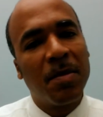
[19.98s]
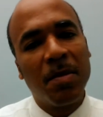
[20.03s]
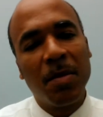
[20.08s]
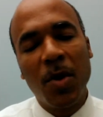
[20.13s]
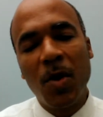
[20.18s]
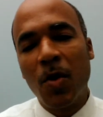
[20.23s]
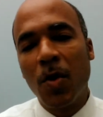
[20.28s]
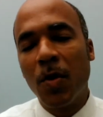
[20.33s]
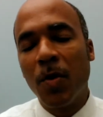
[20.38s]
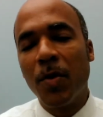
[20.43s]

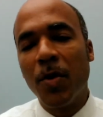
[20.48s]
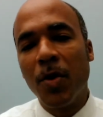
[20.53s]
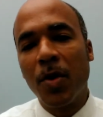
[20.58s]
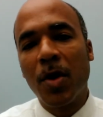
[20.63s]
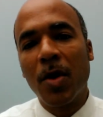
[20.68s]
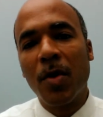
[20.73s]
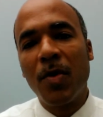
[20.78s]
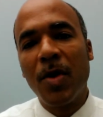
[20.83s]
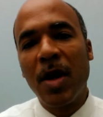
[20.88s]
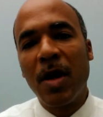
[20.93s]
boom, you
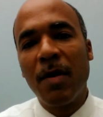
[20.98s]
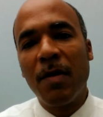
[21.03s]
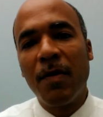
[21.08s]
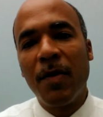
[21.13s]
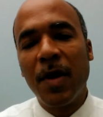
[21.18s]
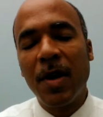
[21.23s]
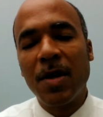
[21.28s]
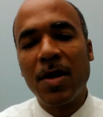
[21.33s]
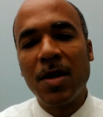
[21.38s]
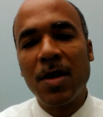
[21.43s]
can
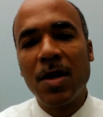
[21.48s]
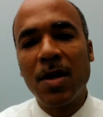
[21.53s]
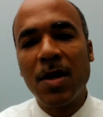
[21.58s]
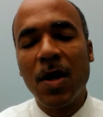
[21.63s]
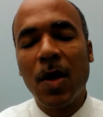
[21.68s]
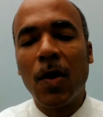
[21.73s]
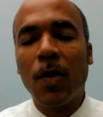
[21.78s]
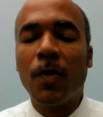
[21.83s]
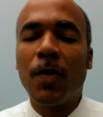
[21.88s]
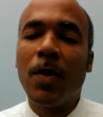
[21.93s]
reinvent
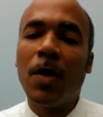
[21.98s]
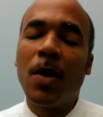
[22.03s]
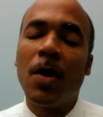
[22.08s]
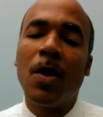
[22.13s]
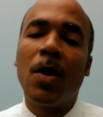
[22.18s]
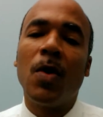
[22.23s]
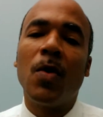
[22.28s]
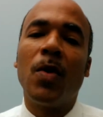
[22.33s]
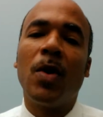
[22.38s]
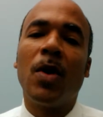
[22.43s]
yourself.
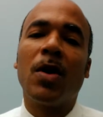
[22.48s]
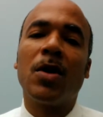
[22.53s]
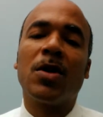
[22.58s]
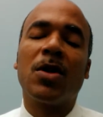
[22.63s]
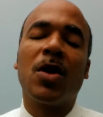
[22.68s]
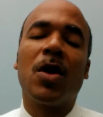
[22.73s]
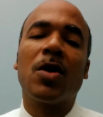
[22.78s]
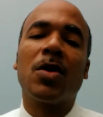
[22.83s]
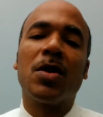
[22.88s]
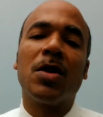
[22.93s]
We're gonna
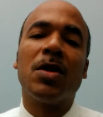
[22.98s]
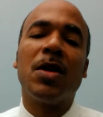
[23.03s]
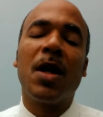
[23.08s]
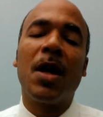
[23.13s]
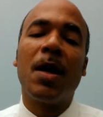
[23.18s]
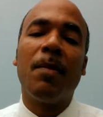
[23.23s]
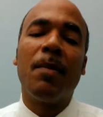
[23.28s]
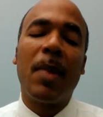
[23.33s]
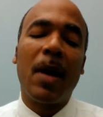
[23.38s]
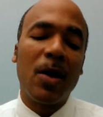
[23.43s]
talk today
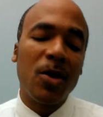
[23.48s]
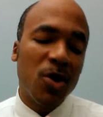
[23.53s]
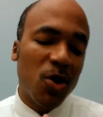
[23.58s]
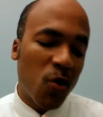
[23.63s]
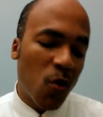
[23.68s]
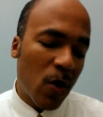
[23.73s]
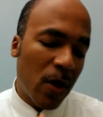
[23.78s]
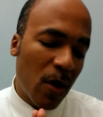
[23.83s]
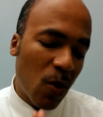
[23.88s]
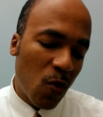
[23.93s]
about
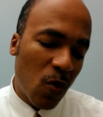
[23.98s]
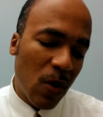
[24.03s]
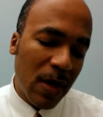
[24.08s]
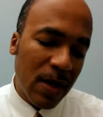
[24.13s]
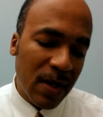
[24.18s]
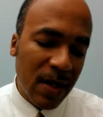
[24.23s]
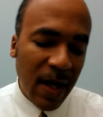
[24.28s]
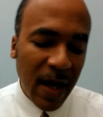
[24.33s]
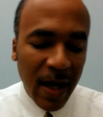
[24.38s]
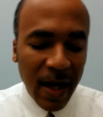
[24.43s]

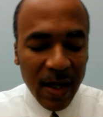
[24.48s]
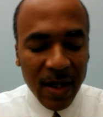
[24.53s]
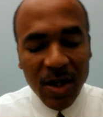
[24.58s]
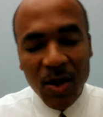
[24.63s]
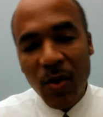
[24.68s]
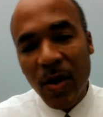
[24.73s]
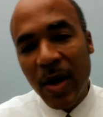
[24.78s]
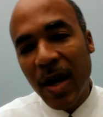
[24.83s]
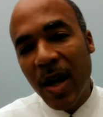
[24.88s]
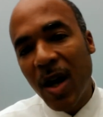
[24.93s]
21 days
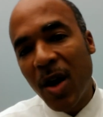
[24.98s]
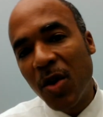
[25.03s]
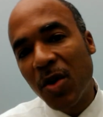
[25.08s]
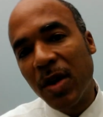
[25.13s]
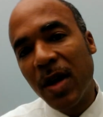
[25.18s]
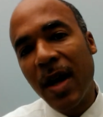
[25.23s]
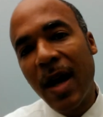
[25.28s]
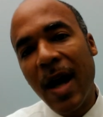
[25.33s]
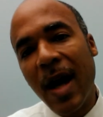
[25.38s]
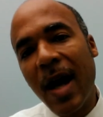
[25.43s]
to a
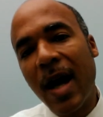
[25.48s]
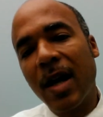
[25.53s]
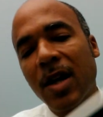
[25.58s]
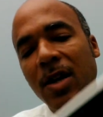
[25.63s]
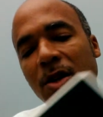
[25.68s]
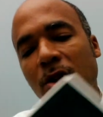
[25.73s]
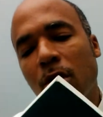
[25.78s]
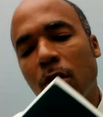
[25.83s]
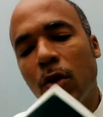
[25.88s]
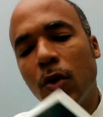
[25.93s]
healthy
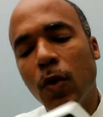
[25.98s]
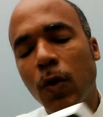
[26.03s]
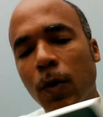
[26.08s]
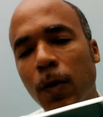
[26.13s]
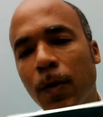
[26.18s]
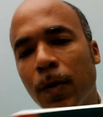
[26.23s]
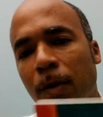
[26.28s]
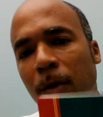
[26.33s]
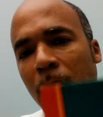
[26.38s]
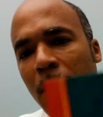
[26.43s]
attitude.
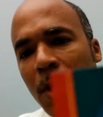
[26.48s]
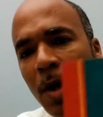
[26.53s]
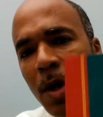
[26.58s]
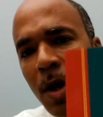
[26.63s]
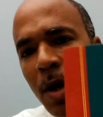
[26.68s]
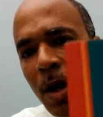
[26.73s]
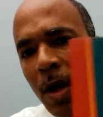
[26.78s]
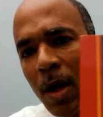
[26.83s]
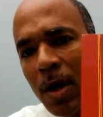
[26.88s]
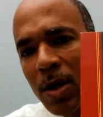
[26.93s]

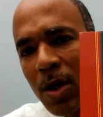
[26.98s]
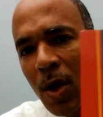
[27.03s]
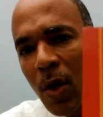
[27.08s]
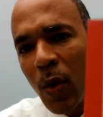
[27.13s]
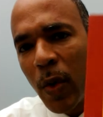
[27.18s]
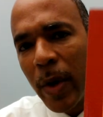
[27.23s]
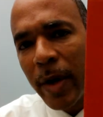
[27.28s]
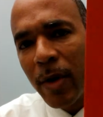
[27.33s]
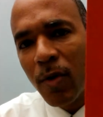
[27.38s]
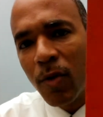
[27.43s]
It's a
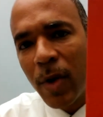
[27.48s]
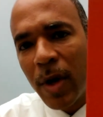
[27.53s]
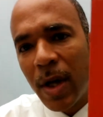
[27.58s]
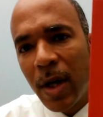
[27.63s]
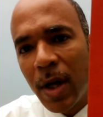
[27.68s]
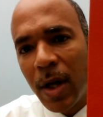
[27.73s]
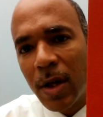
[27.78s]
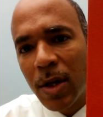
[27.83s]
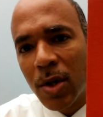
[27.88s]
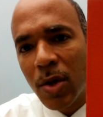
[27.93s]
quick
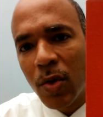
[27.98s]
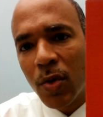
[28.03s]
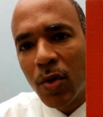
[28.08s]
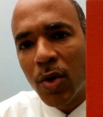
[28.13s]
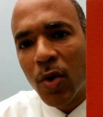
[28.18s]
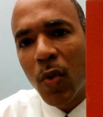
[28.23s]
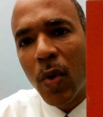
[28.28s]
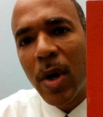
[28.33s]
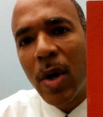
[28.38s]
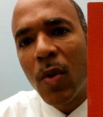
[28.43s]
read too.
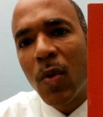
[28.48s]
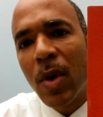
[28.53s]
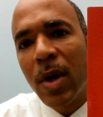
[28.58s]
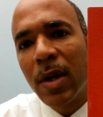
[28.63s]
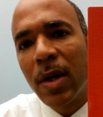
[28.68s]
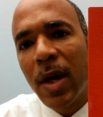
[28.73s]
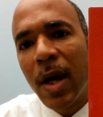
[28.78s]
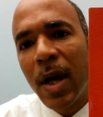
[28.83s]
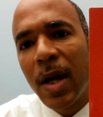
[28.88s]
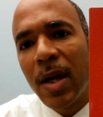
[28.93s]

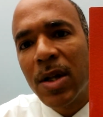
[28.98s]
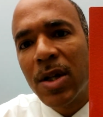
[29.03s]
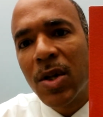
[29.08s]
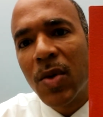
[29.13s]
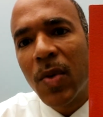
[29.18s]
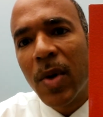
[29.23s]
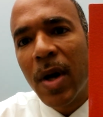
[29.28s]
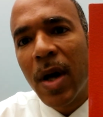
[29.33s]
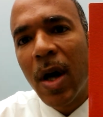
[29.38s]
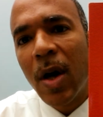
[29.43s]
21 Days
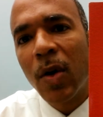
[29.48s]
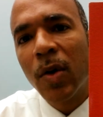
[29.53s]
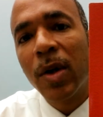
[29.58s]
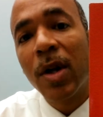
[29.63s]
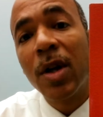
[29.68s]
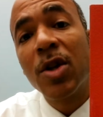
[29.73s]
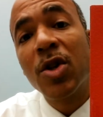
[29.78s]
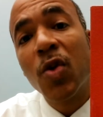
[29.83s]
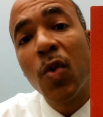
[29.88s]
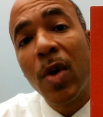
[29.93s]
to a
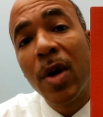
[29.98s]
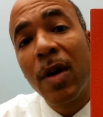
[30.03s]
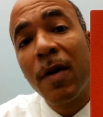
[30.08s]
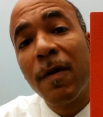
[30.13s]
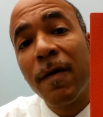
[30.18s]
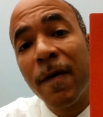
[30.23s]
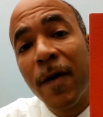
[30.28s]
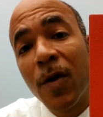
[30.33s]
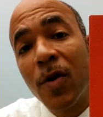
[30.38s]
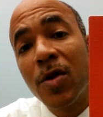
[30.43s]
Healthy
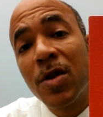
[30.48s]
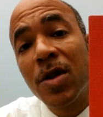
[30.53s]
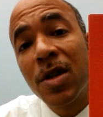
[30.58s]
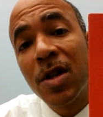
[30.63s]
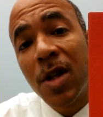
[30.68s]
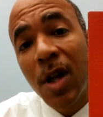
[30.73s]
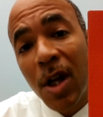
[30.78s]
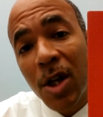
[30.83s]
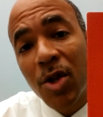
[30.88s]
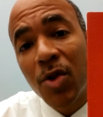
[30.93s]
21st
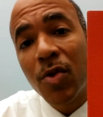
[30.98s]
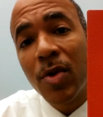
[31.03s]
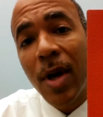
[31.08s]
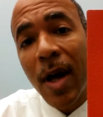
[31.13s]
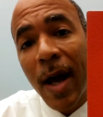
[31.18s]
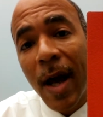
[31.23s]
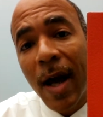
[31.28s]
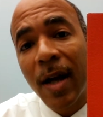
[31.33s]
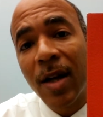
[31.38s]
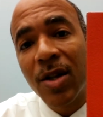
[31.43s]

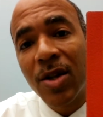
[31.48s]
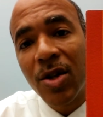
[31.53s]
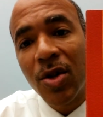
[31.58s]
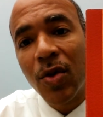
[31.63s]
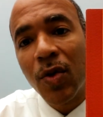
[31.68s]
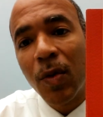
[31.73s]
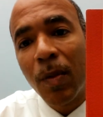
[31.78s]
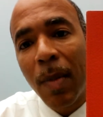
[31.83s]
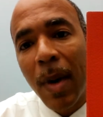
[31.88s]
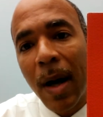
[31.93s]
Century
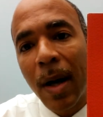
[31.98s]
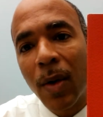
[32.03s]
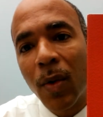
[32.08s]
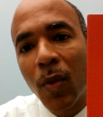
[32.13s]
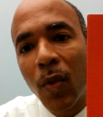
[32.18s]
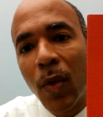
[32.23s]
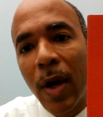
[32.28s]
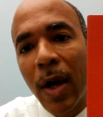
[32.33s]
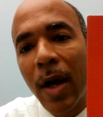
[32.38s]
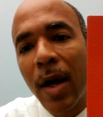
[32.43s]
Attitude, by the
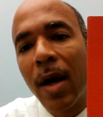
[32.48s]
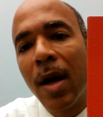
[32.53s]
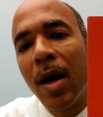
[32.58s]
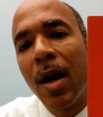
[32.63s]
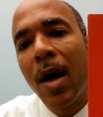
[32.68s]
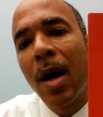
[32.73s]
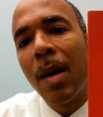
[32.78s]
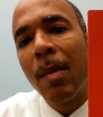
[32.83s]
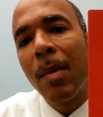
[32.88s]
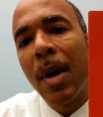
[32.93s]
way,
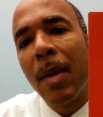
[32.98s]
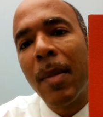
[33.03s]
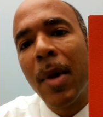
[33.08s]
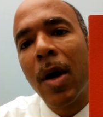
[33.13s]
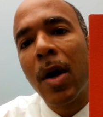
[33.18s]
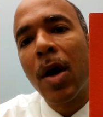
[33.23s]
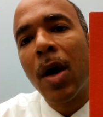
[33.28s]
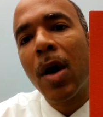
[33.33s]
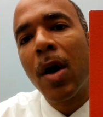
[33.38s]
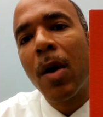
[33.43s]
by my
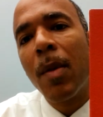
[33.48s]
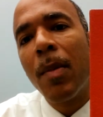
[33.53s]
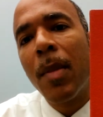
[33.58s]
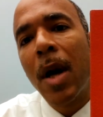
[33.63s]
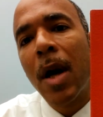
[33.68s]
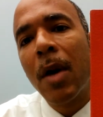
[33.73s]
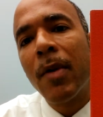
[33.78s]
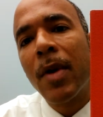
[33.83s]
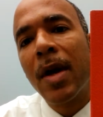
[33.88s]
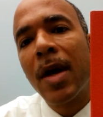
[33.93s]
girl
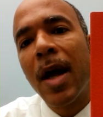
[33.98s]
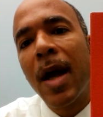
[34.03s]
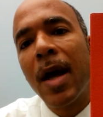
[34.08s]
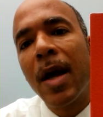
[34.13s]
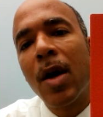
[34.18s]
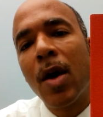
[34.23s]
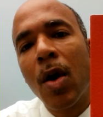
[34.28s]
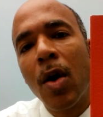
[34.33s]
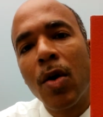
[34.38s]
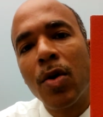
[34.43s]
Mary
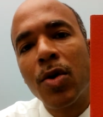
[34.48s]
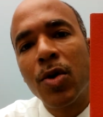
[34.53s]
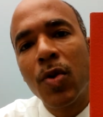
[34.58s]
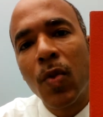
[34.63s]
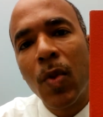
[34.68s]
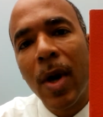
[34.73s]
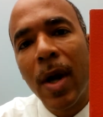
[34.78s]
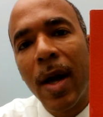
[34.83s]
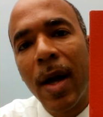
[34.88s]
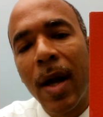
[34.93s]
Kay
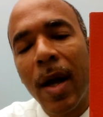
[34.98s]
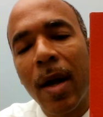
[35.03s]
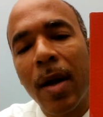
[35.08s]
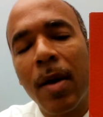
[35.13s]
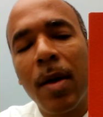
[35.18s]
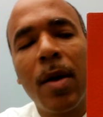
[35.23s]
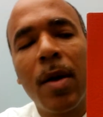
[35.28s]
Kurzweg.